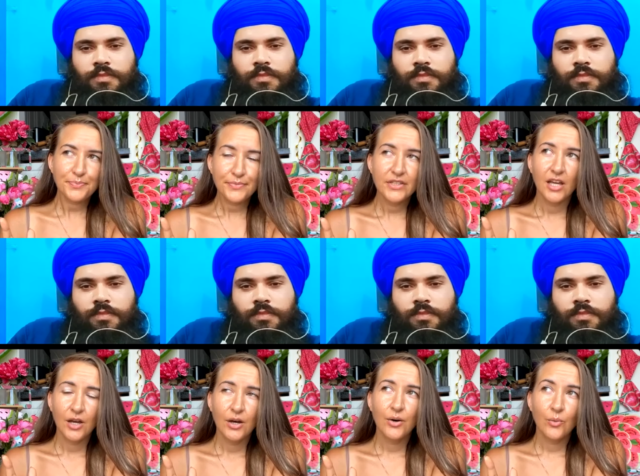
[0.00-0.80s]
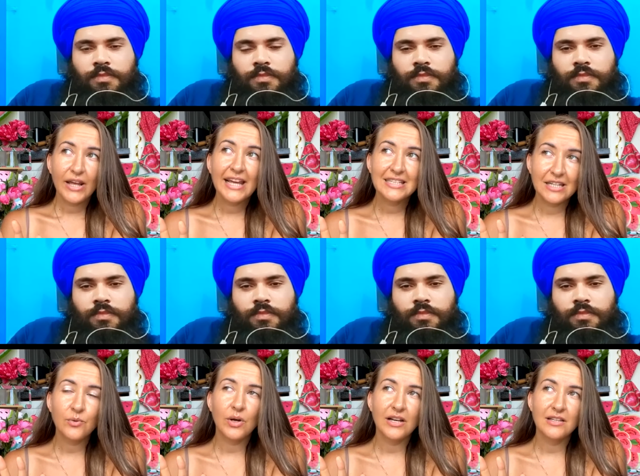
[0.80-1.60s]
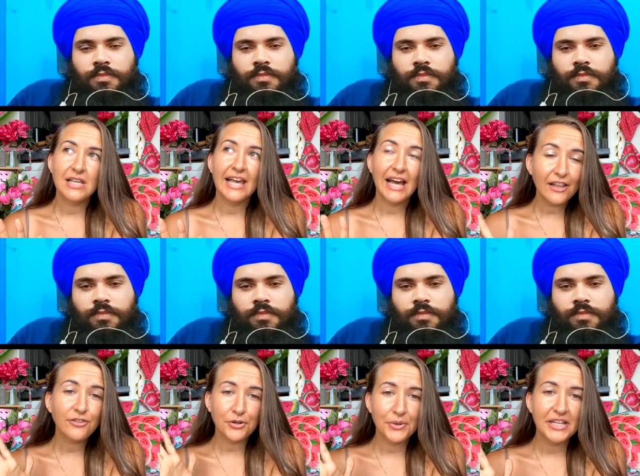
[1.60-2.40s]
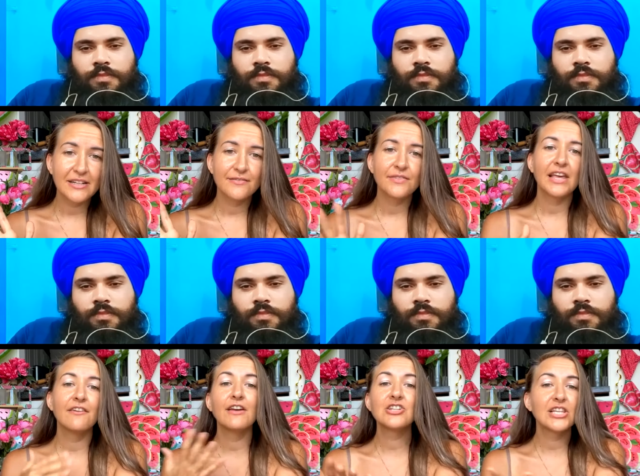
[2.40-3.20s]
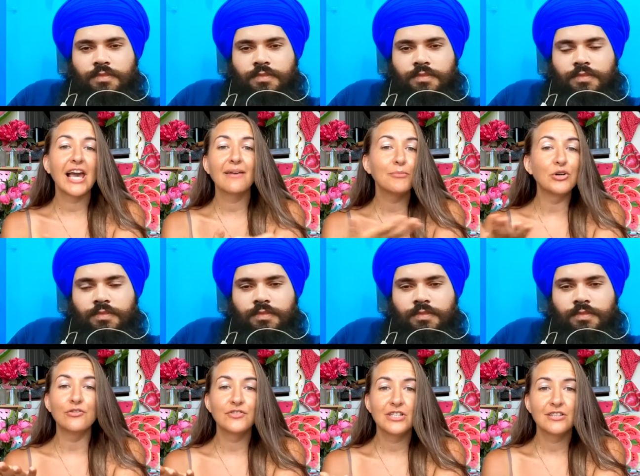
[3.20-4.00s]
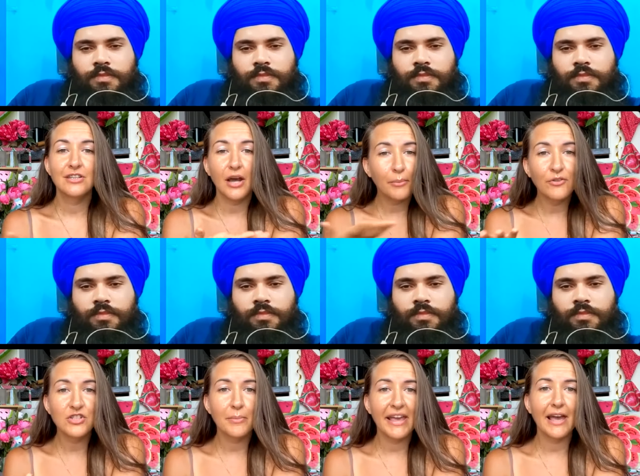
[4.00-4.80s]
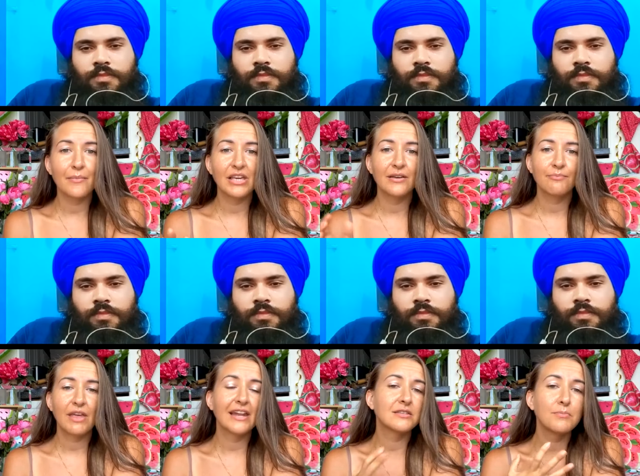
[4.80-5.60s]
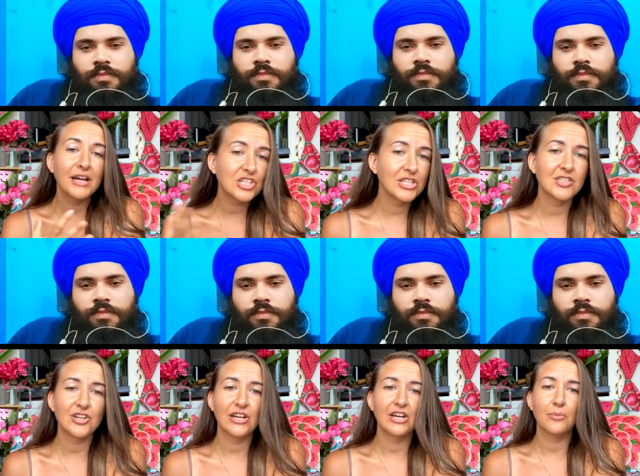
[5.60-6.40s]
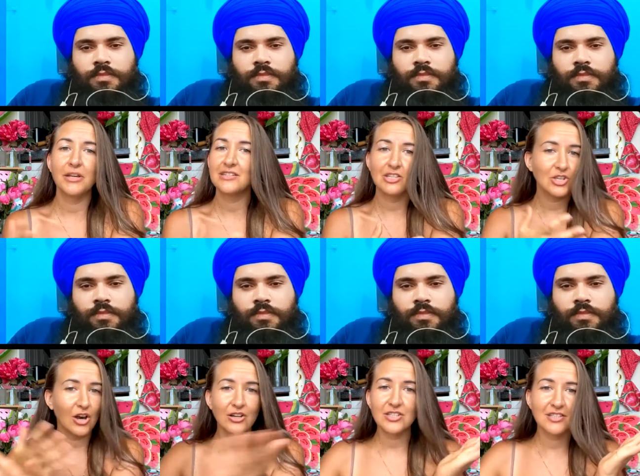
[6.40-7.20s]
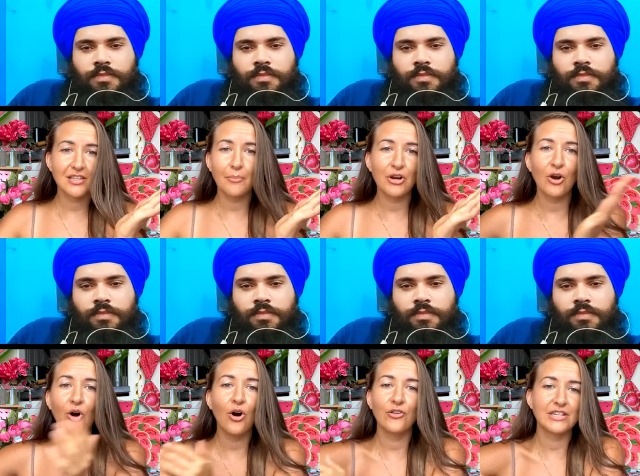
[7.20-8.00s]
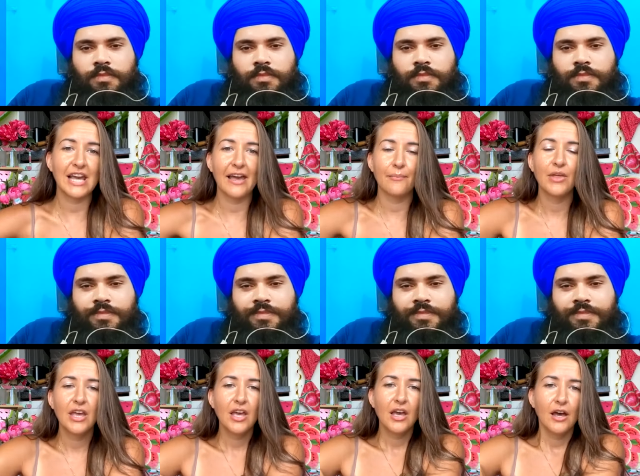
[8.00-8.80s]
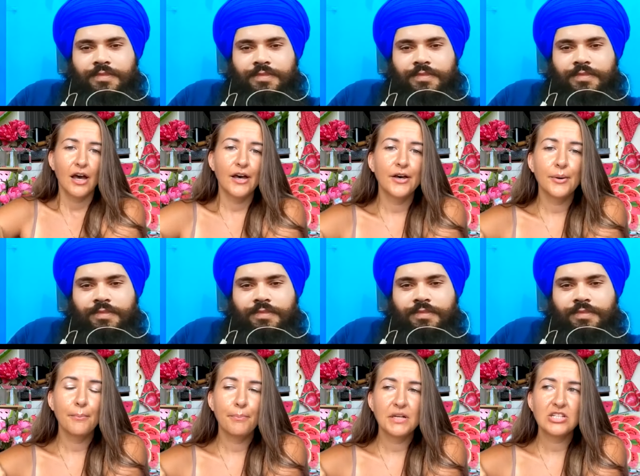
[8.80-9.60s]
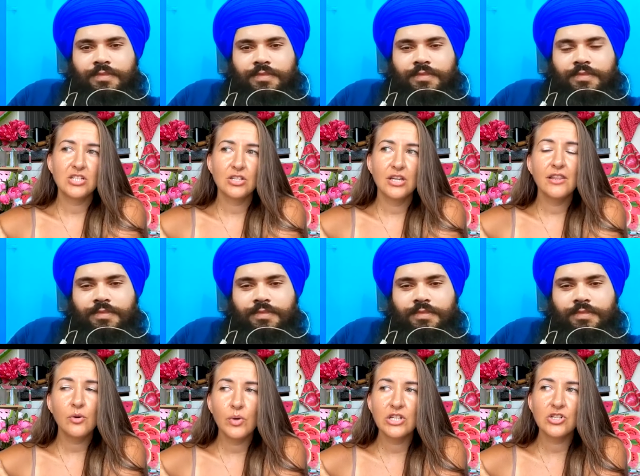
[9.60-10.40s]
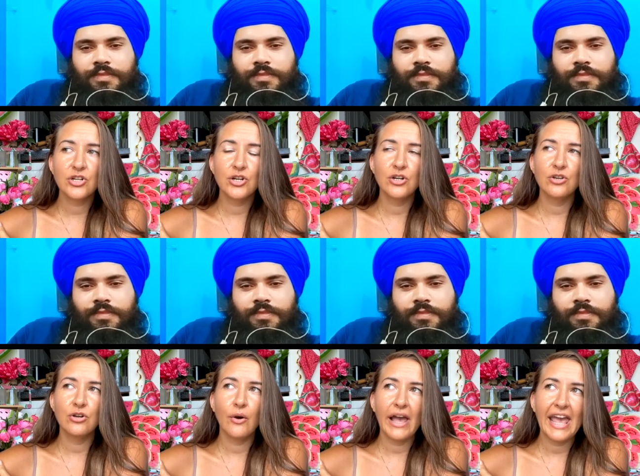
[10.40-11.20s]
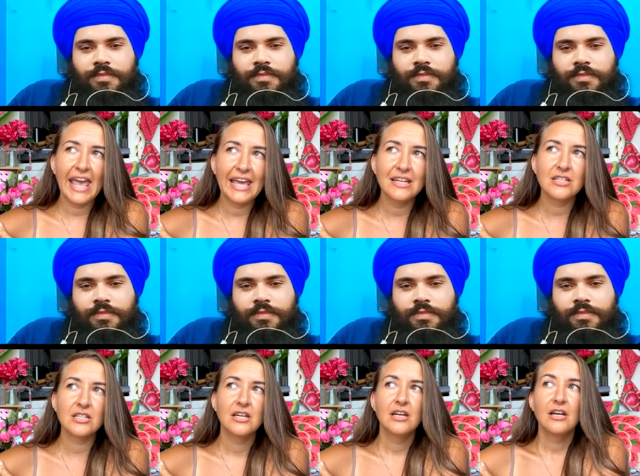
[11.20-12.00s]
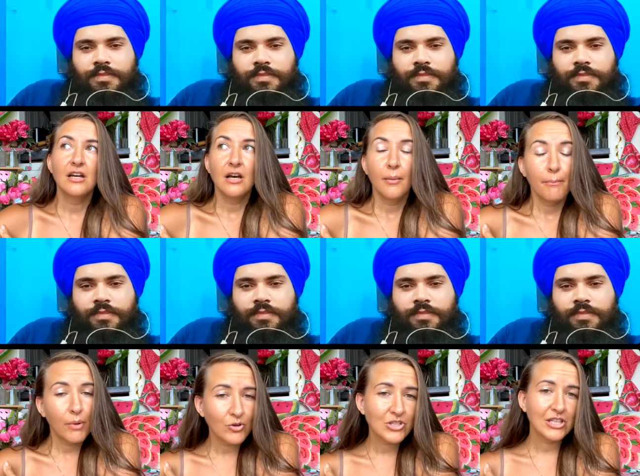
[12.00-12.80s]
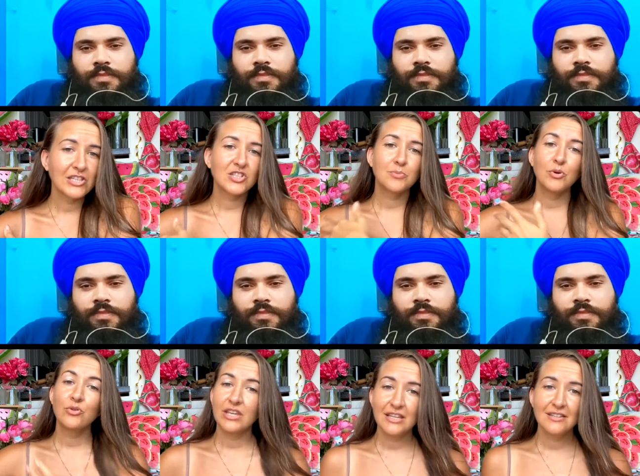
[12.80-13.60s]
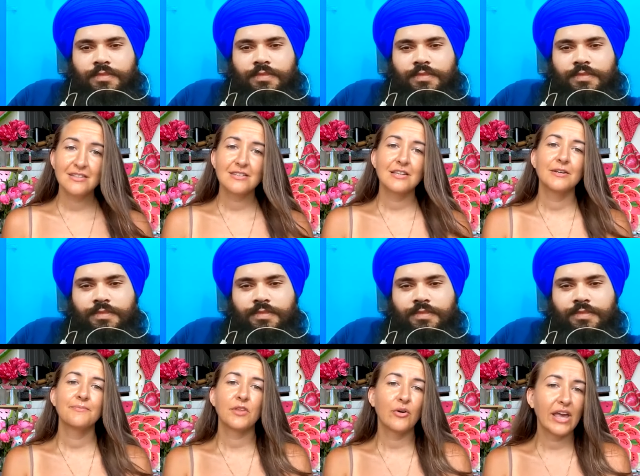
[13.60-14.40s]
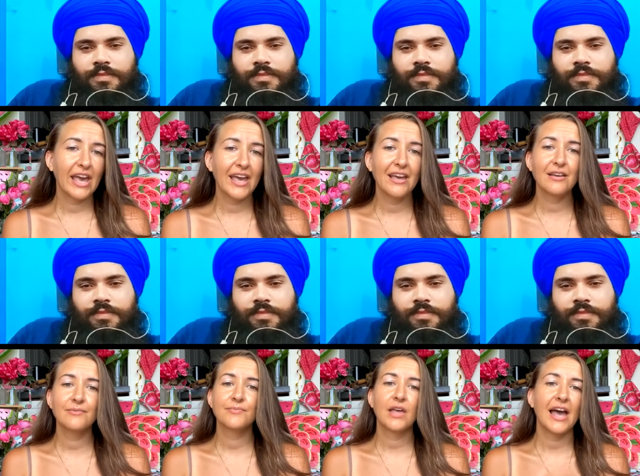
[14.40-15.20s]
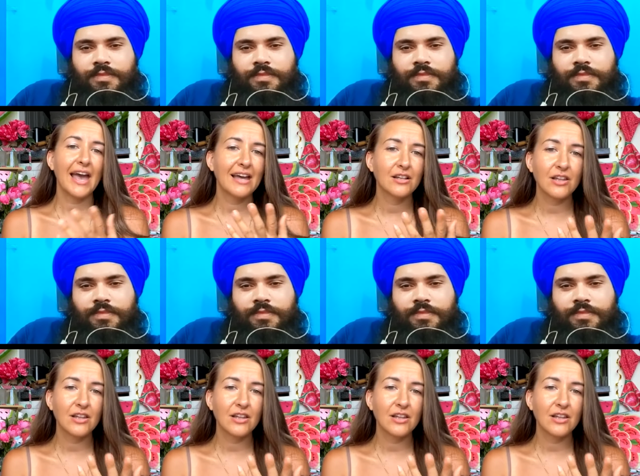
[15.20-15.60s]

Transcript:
Speaker 1: what I did was I got through it, and eventually I moved. You know, I moved to Miami, and it's much easier here because it's summer all the time. Um, but in the winter, you know, I ate mostly smoothies trees, okay? I had